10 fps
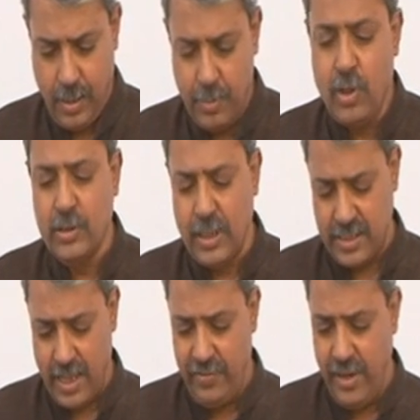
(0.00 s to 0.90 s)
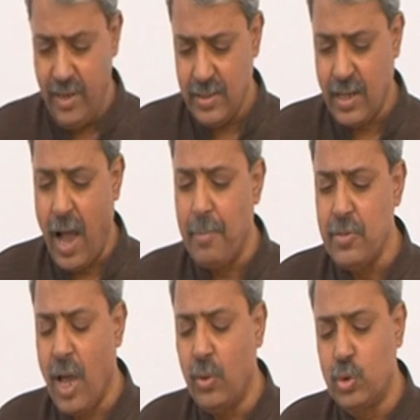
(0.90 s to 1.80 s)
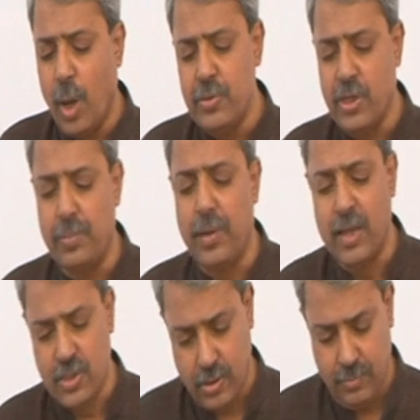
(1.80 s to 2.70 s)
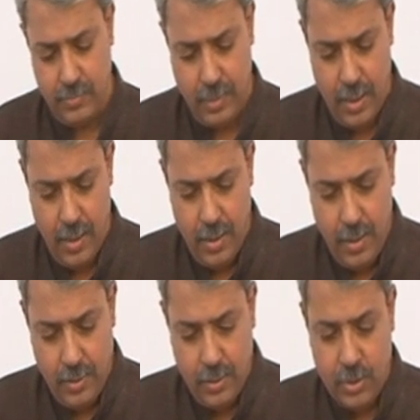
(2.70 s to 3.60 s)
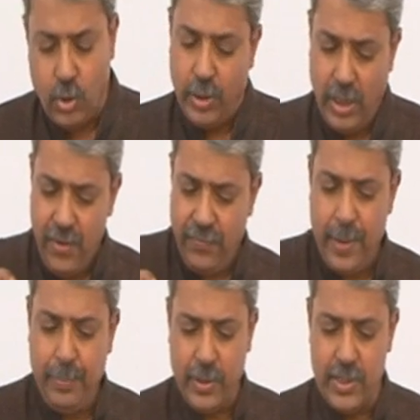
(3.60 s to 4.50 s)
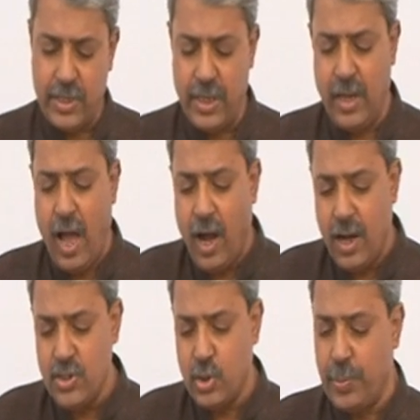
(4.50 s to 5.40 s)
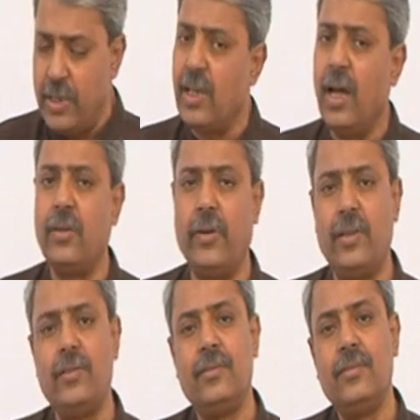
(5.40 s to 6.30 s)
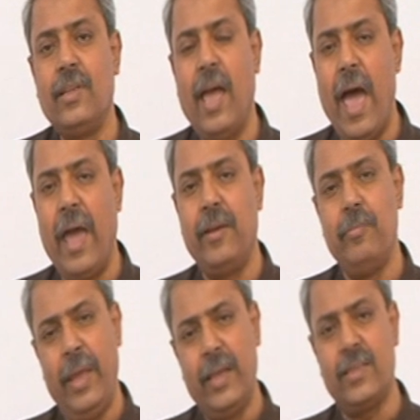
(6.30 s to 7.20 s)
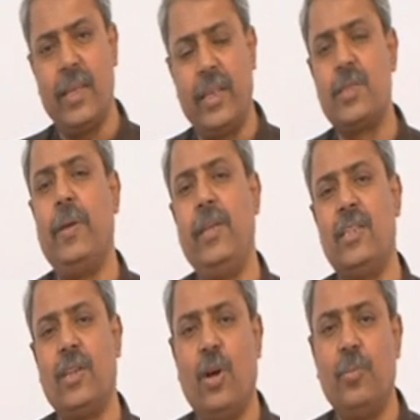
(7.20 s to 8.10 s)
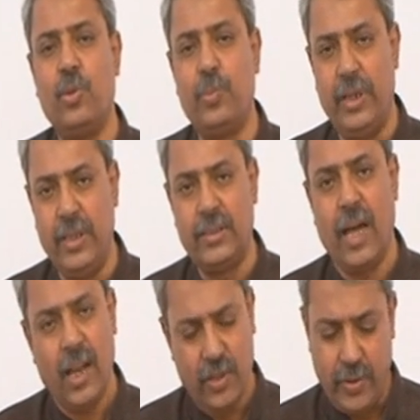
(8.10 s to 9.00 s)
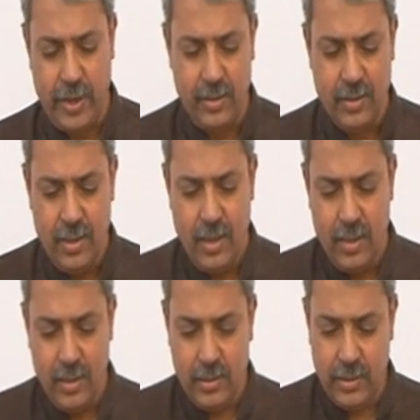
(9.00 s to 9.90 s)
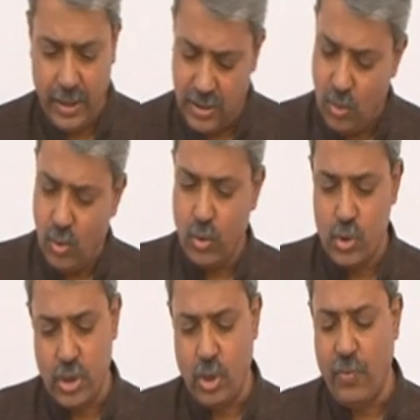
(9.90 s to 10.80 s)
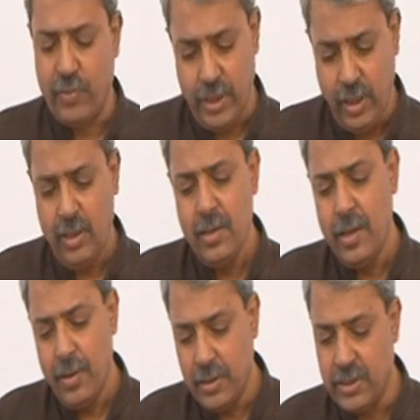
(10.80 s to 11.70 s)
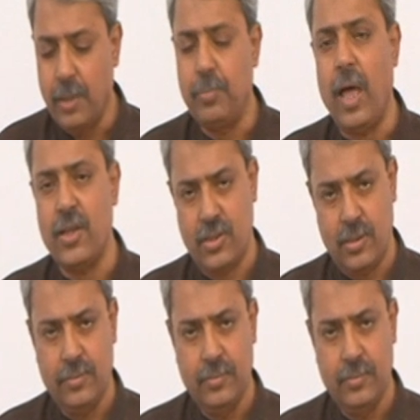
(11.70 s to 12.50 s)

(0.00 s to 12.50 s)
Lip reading: because the savings comes out of surplus. So if a person earns rupees 100 and makes an expenditure of rupees 100, there is no question of any surplus.